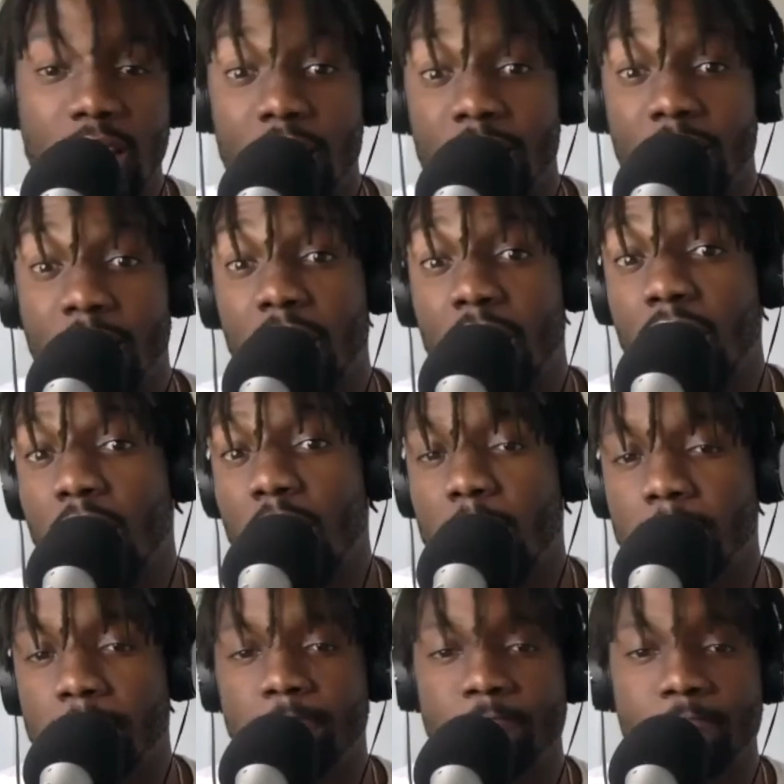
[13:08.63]
they
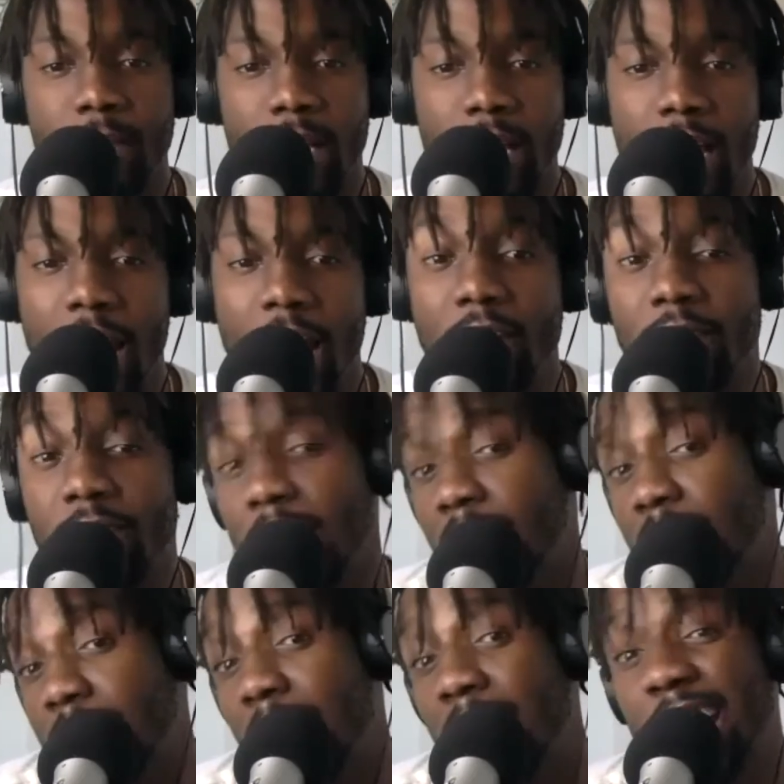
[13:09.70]
um and they
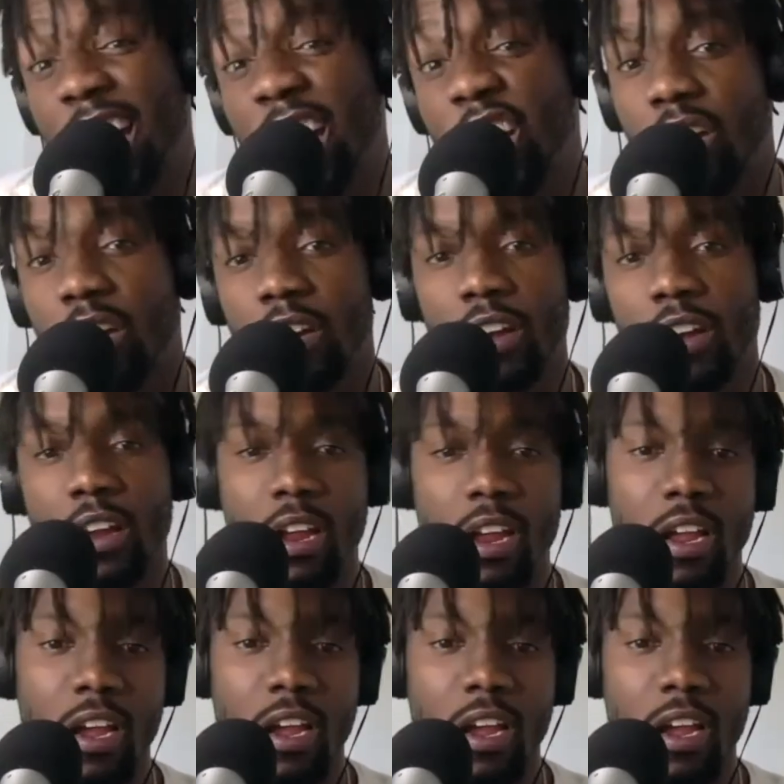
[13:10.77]
they care mm-hmm.